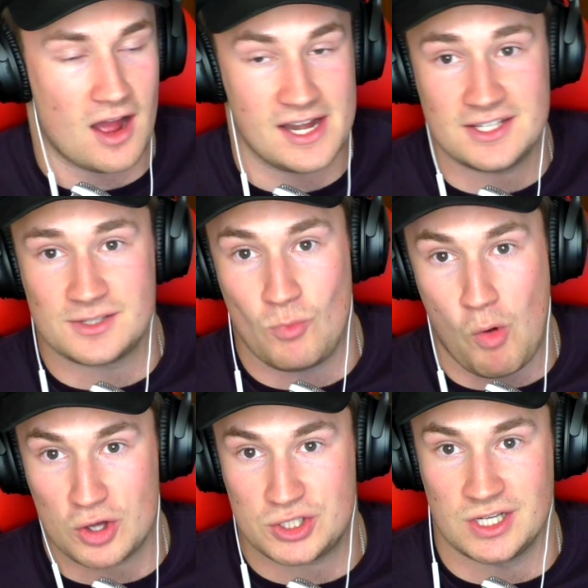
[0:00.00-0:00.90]
I need some
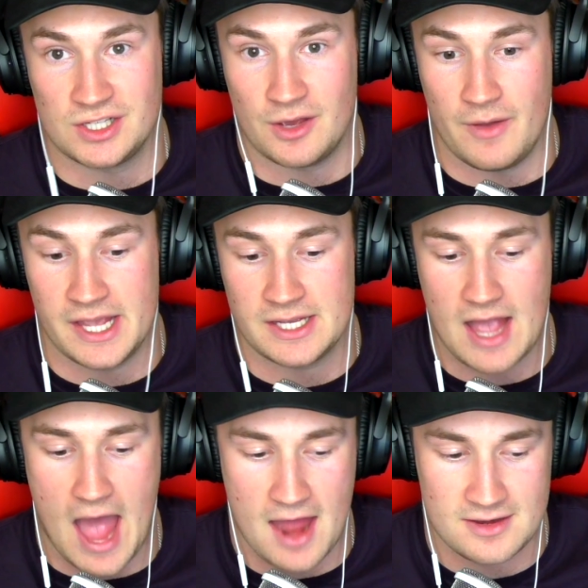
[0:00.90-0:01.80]
washing doing,
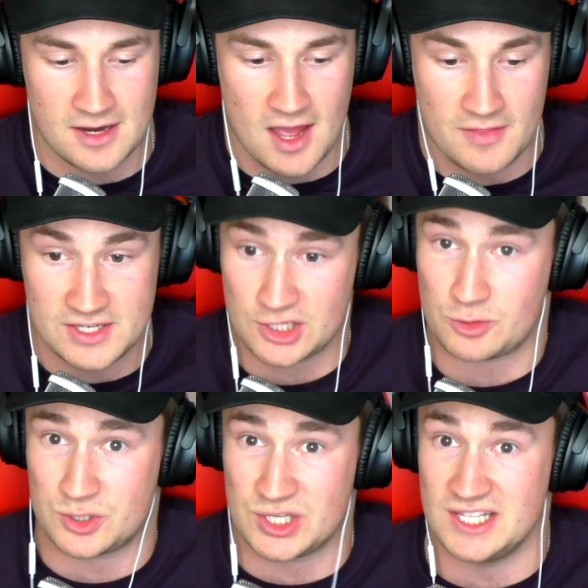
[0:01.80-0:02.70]
and uh, the
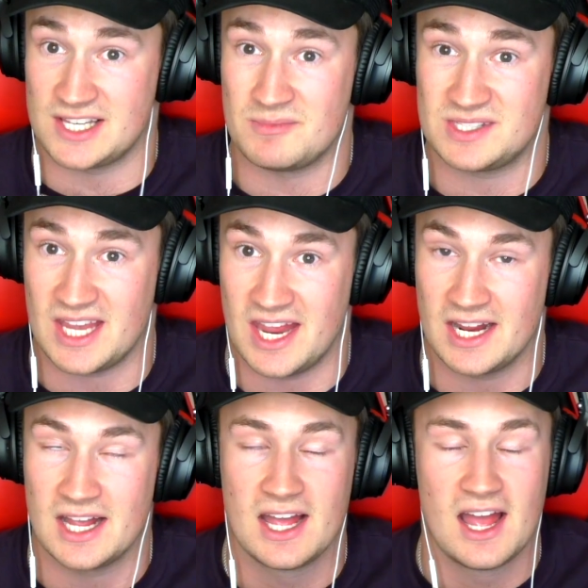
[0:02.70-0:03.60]
dishwasher needs emptying.